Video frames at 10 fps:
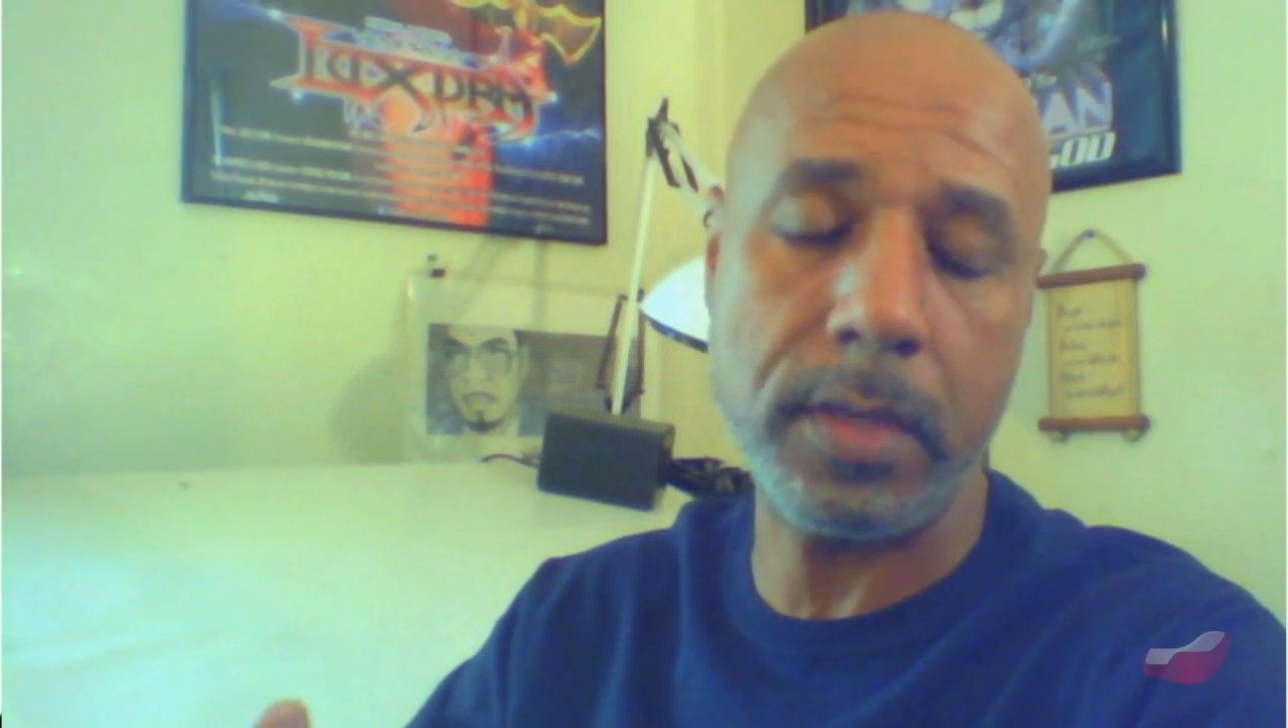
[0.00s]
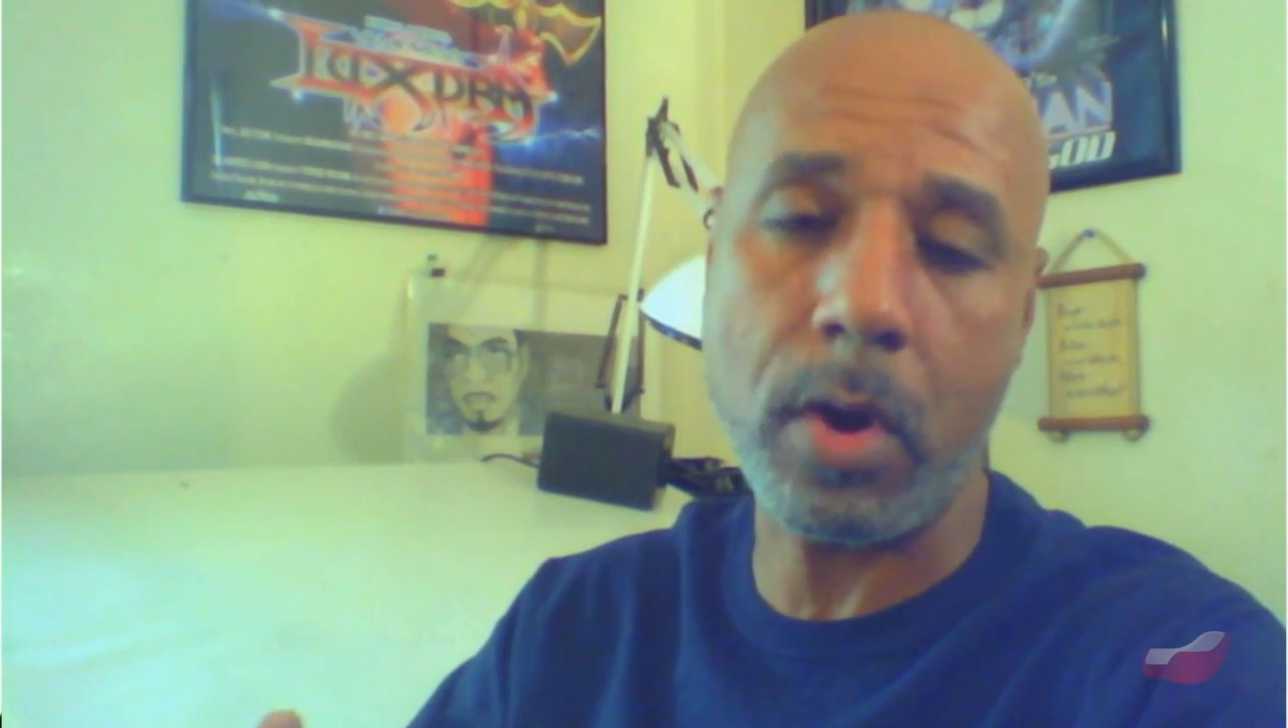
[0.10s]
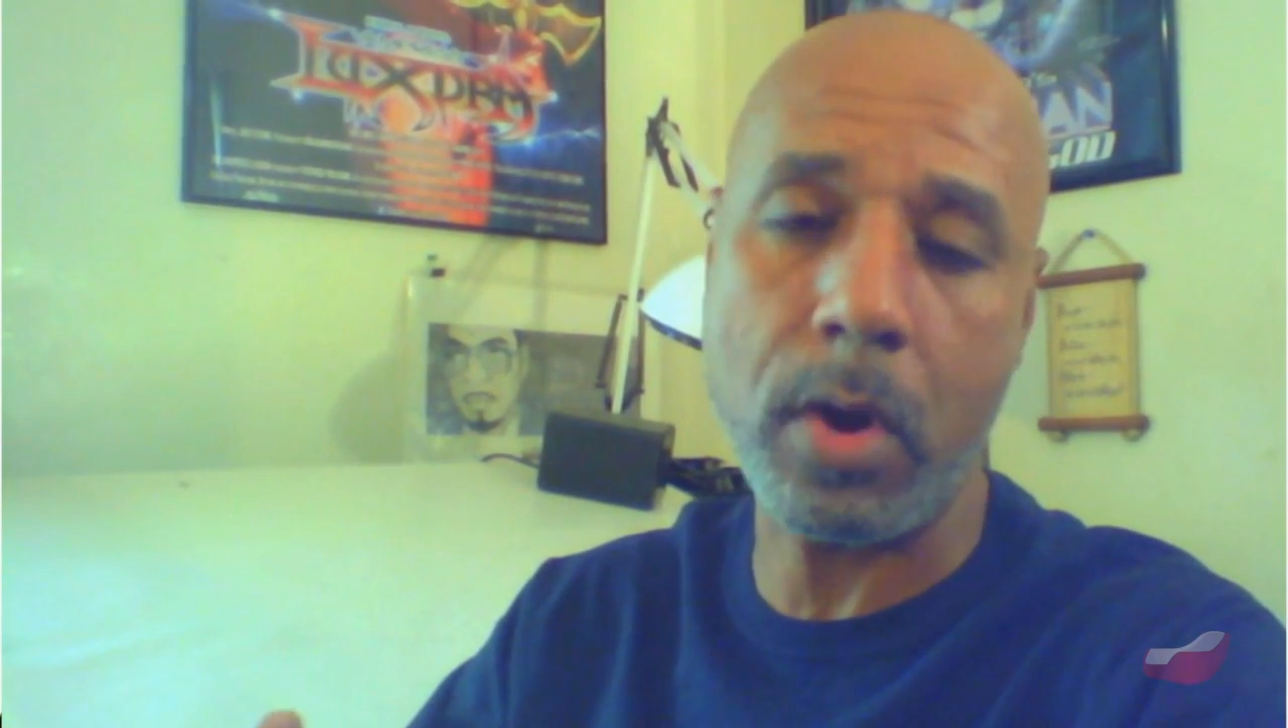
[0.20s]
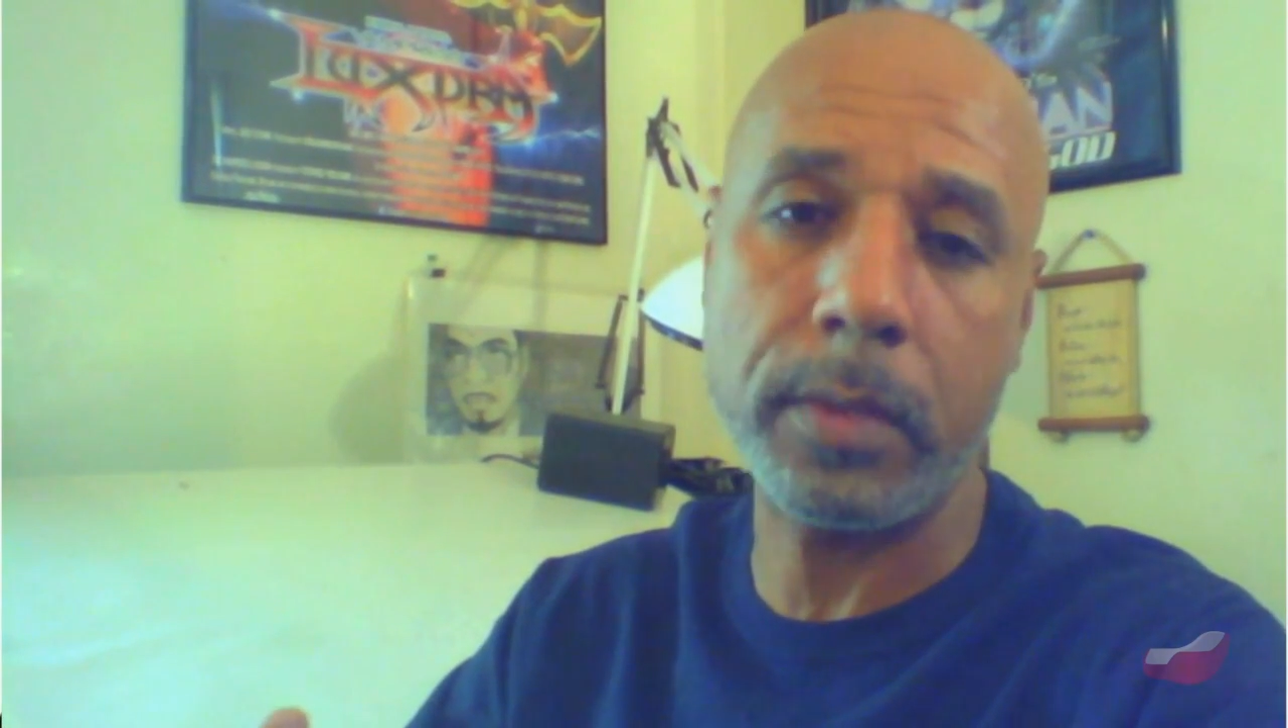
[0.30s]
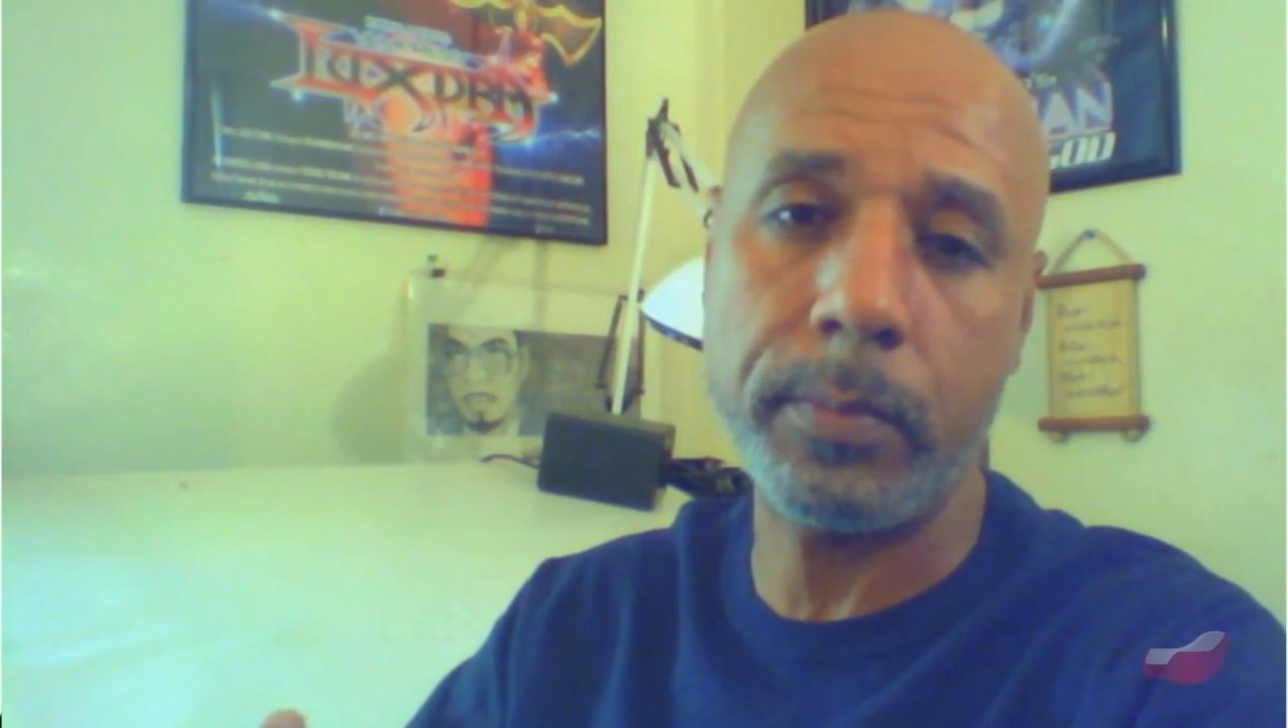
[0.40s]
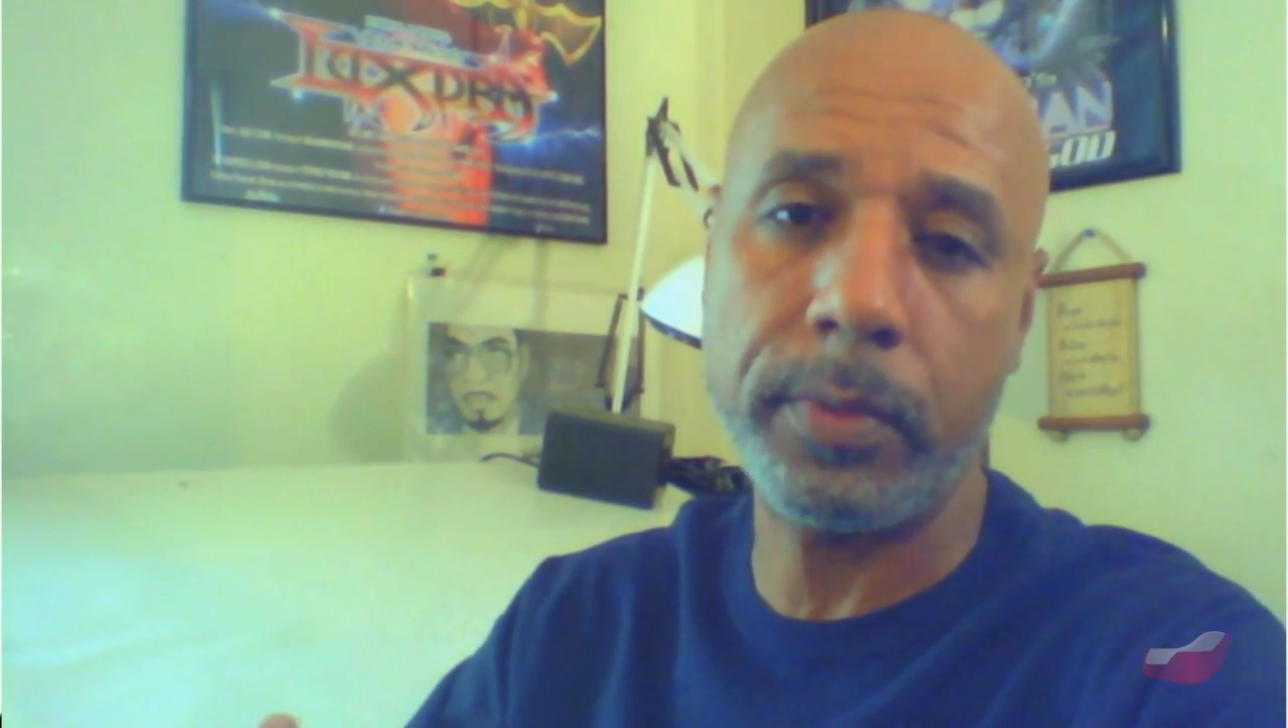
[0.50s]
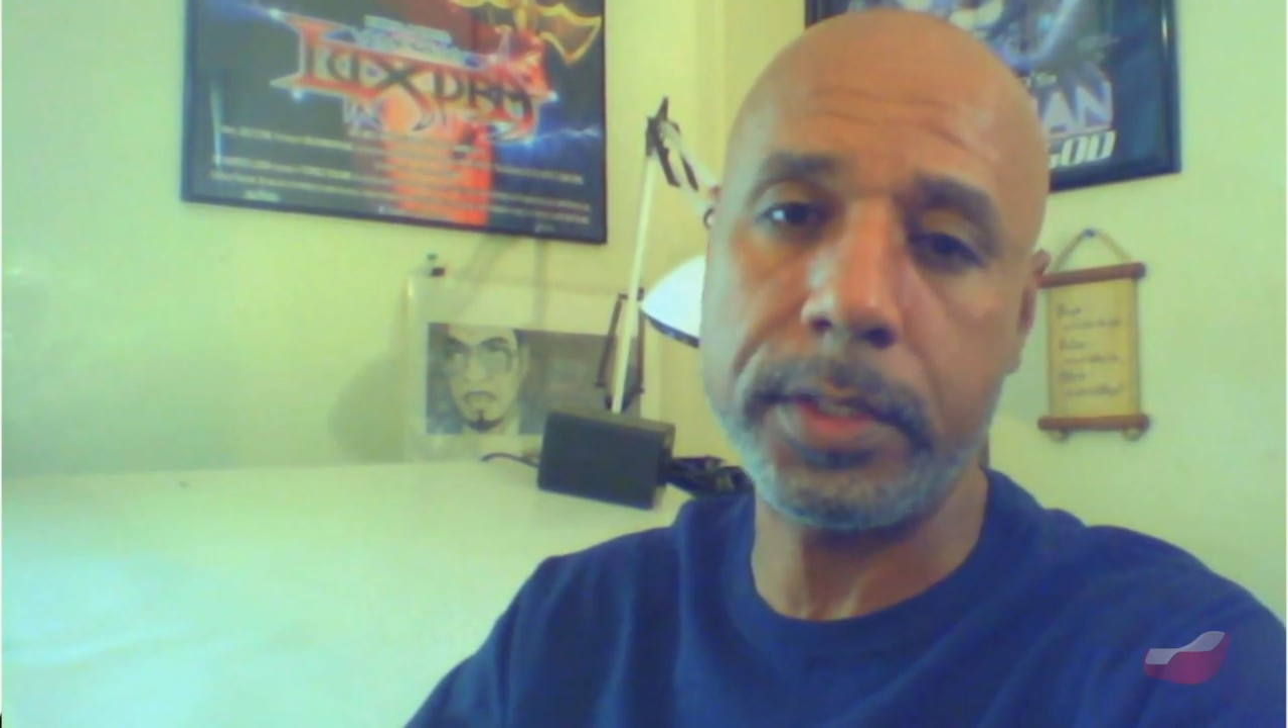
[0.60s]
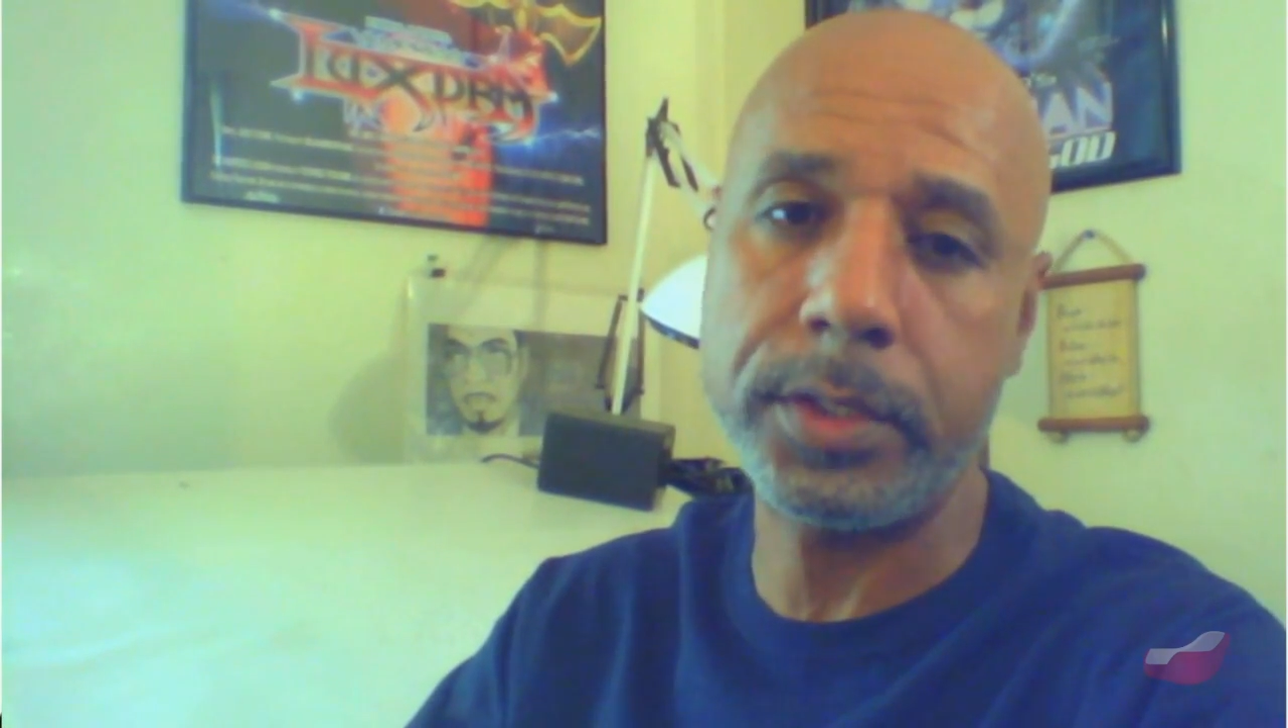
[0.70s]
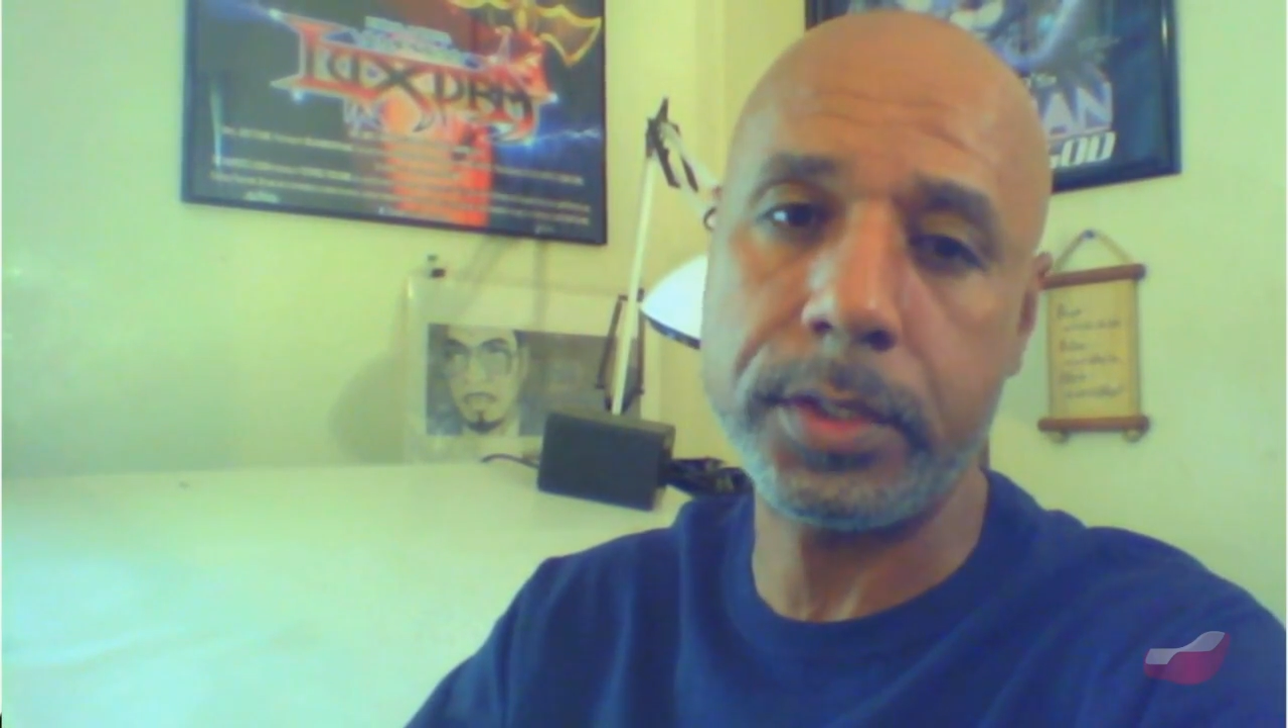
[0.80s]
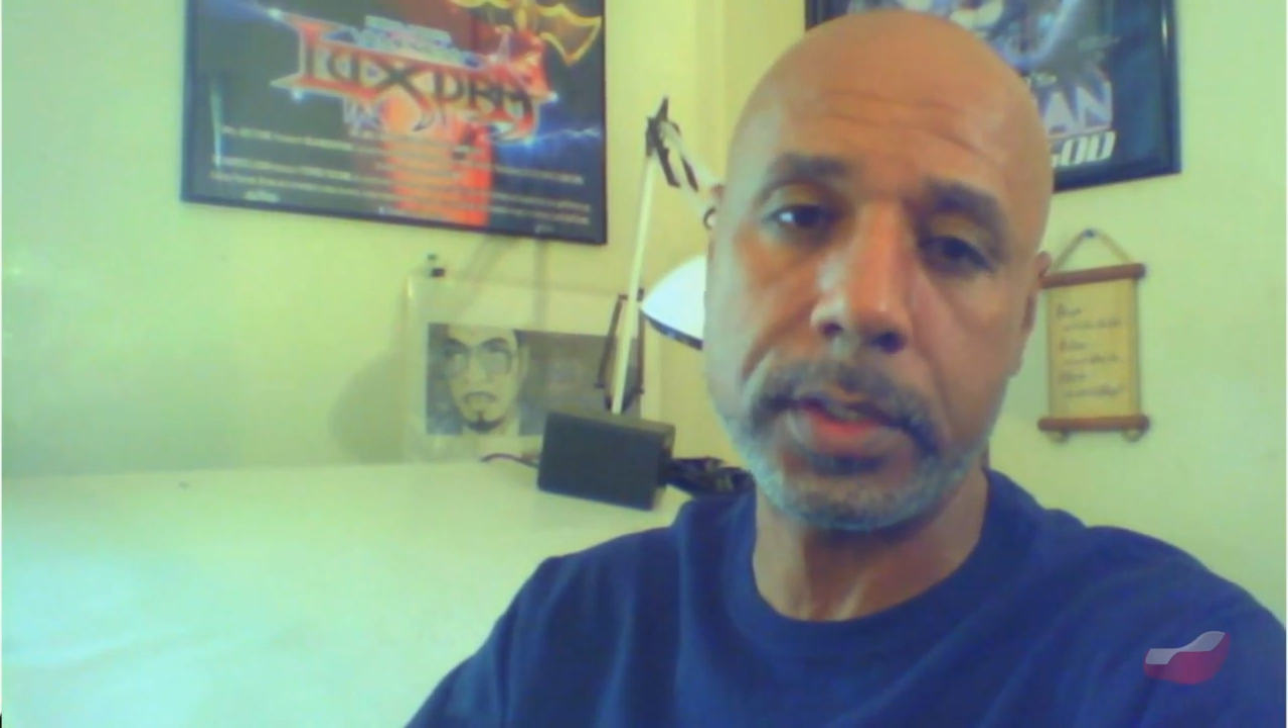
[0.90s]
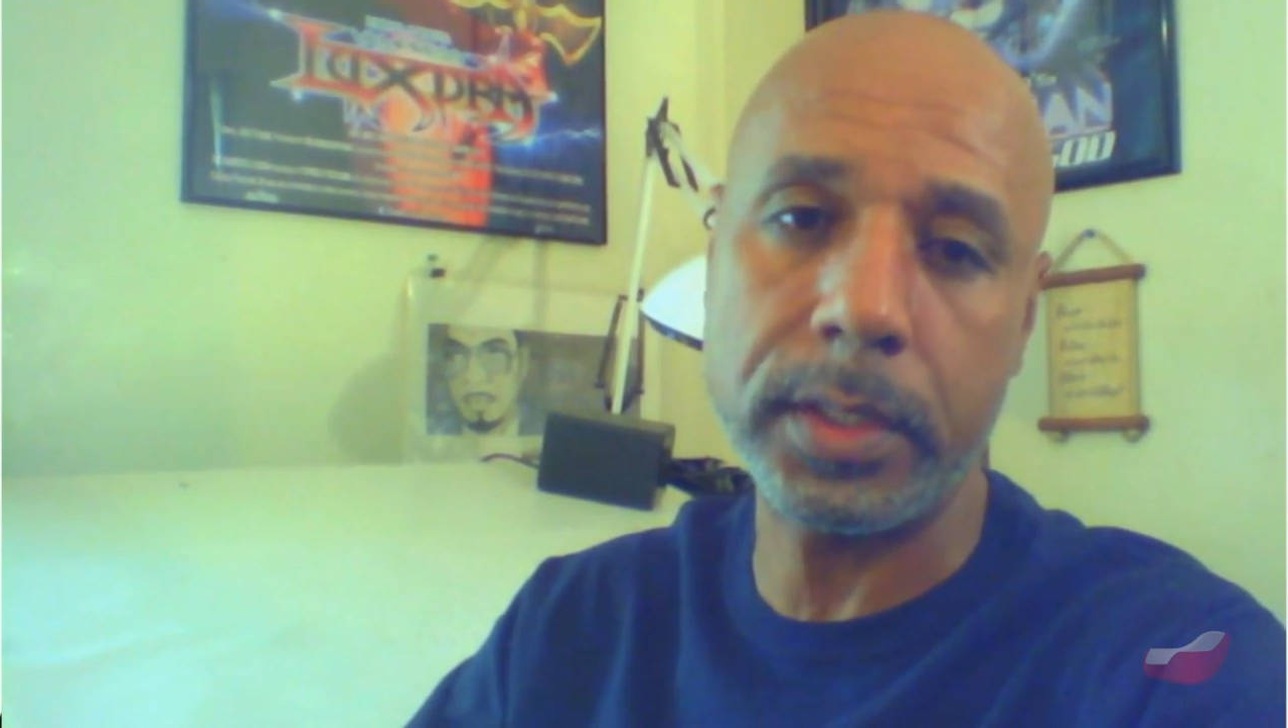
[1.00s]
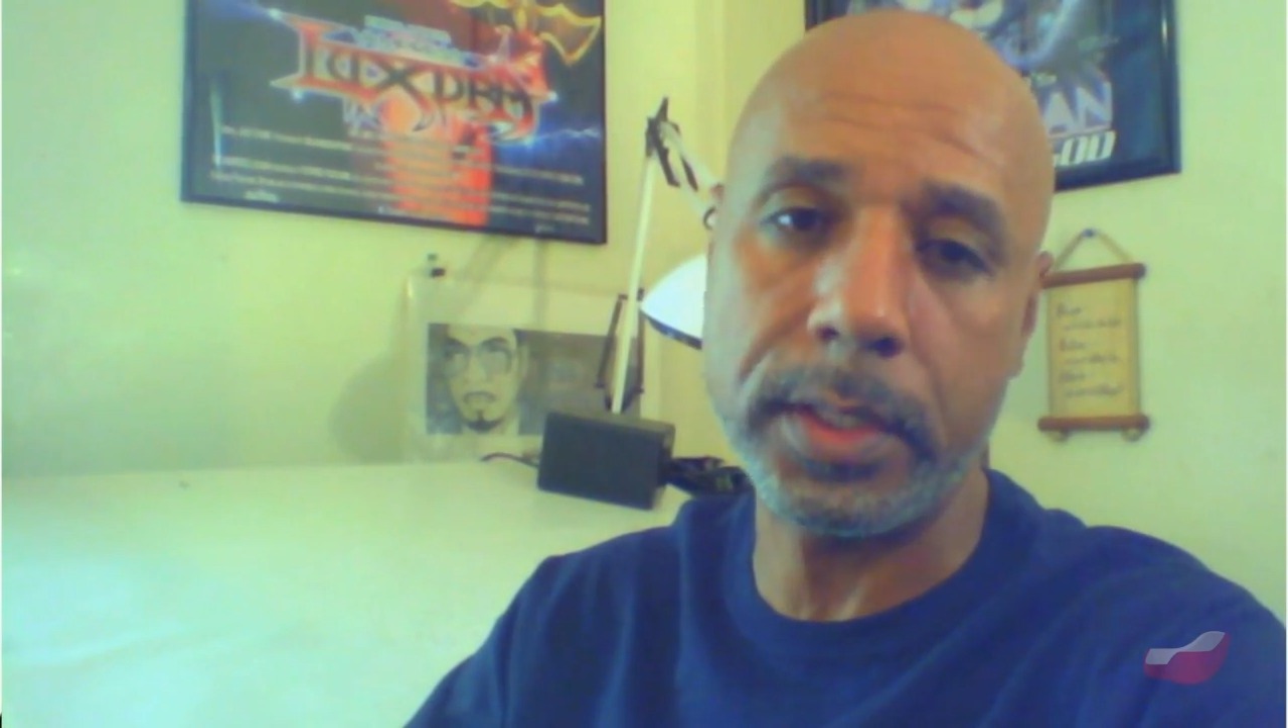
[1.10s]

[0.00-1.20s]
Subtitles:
the marketplace just